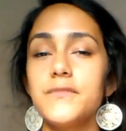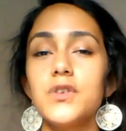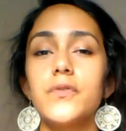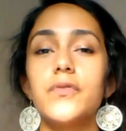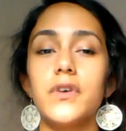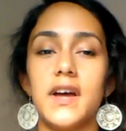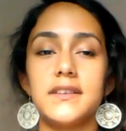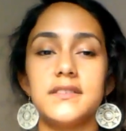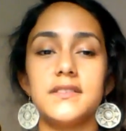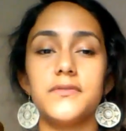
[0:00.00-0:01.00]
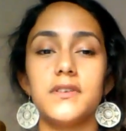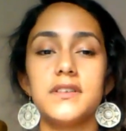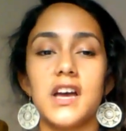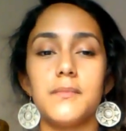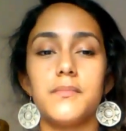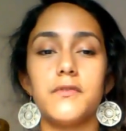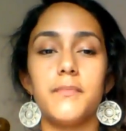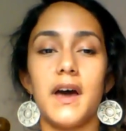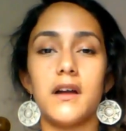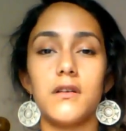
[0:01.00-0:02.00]
your foot has a different type of
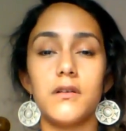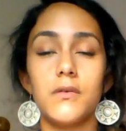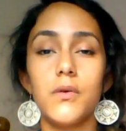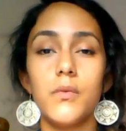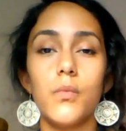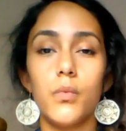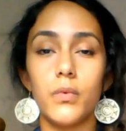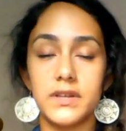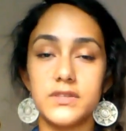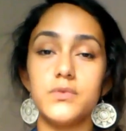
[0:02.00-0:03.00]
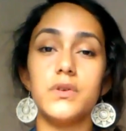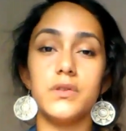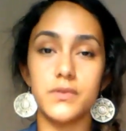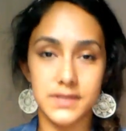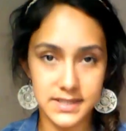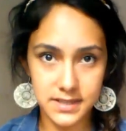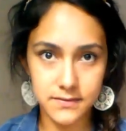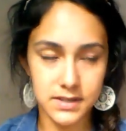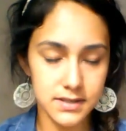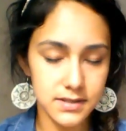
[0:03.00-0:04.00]
pattern when it's doing those
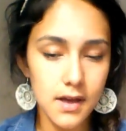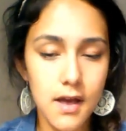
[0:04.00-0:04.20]
activities.